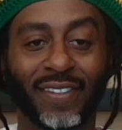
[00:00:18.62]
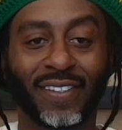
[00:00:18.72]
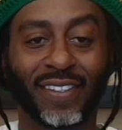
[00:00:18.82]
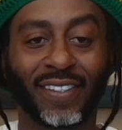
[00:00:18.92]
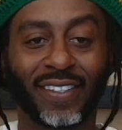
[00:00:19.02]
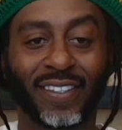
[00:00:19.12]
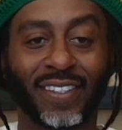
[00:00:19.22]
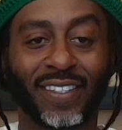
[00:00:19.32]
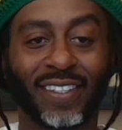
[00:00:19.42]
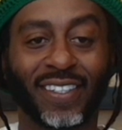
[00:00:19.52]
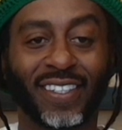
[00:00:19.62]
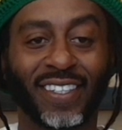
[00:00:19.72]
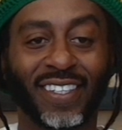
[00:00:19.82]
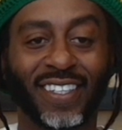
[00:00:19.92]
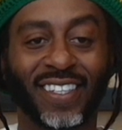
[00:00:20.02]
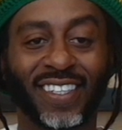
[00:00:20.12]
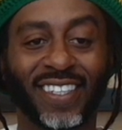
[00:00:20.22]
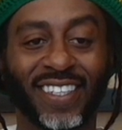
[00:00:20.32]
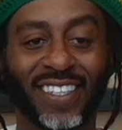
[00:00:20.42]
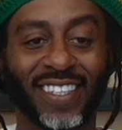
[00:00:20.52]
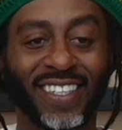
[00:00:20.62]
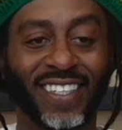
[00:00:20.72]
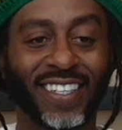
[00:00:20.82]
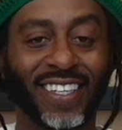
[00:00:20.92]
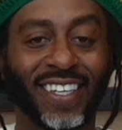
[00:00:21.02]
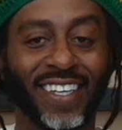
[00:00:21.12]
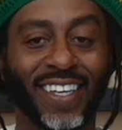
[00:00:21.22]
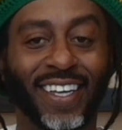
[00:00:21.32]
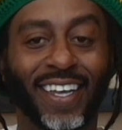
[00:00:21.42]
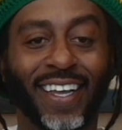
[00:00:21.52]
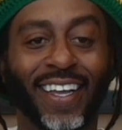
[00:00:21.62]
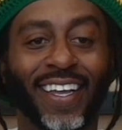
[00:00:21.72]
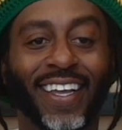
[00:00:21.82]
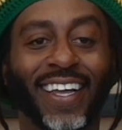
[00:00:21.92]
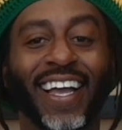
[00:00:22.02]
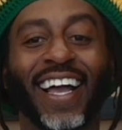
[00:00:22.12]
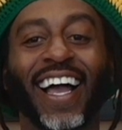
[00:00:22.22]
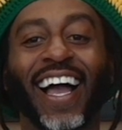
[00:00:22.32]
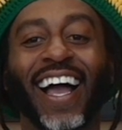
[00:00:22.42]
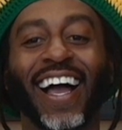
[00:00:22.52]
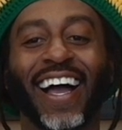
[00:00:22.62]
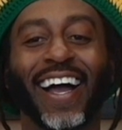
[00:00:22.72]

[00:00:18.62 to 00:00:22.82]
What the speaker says: The person shown says nothing.